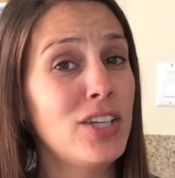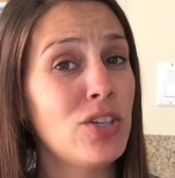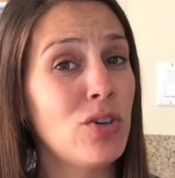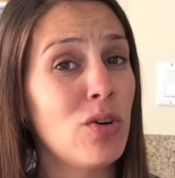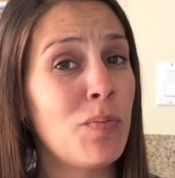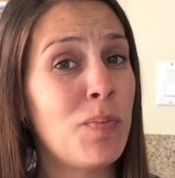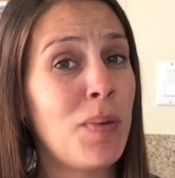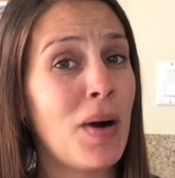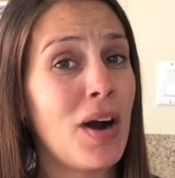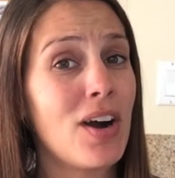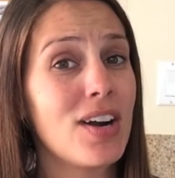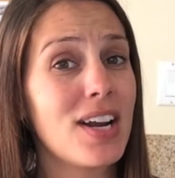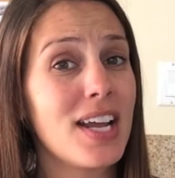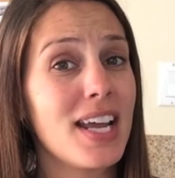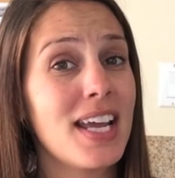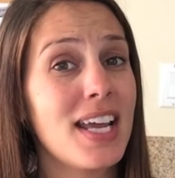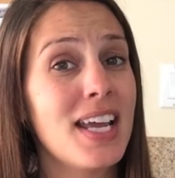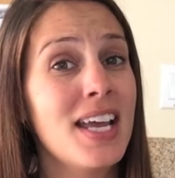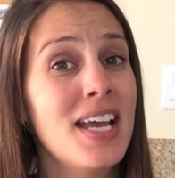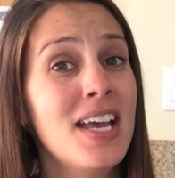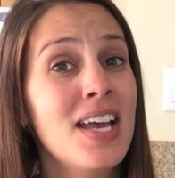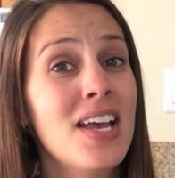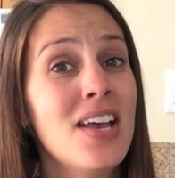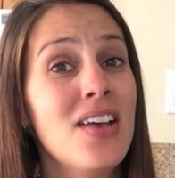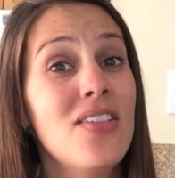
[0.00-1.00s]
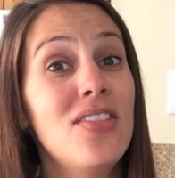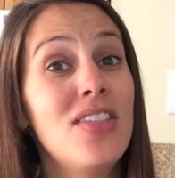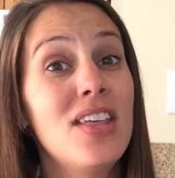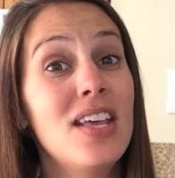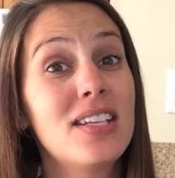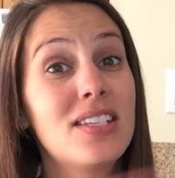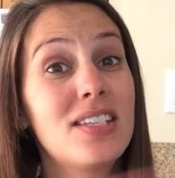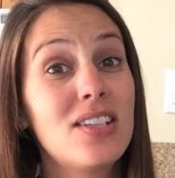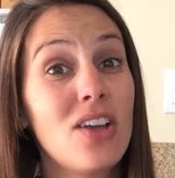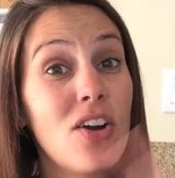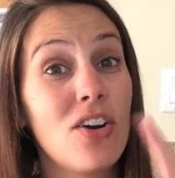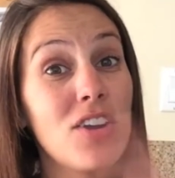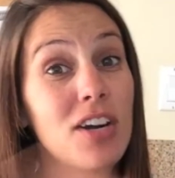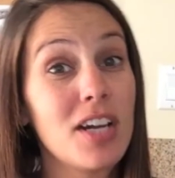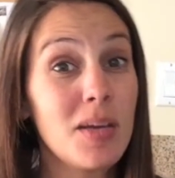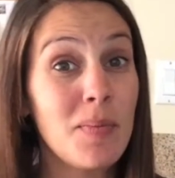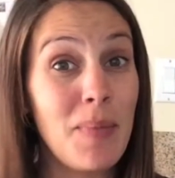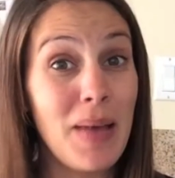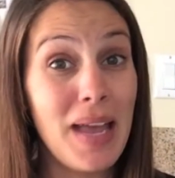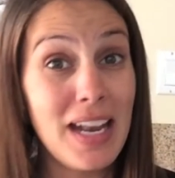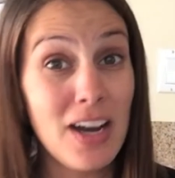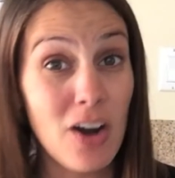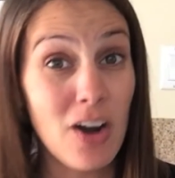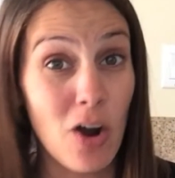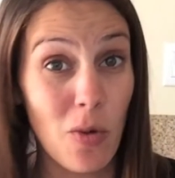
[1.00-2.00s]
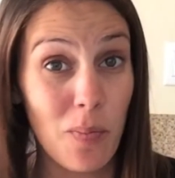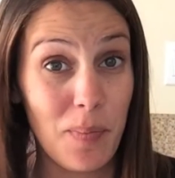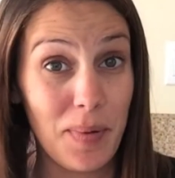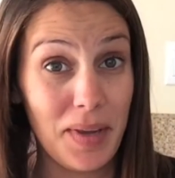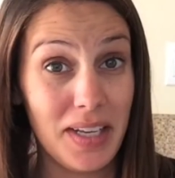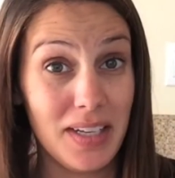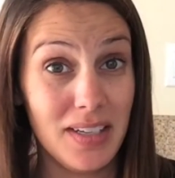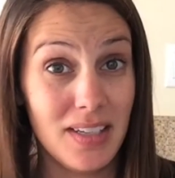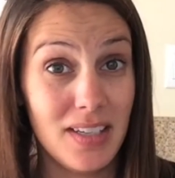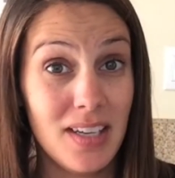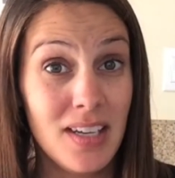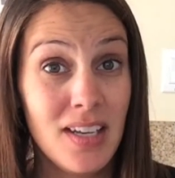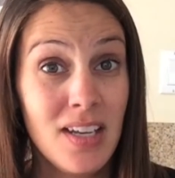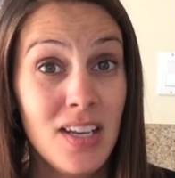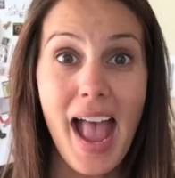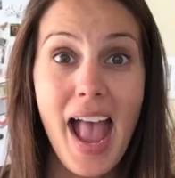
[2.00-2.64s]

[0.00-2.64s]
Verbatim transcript: to a party that's already been opened.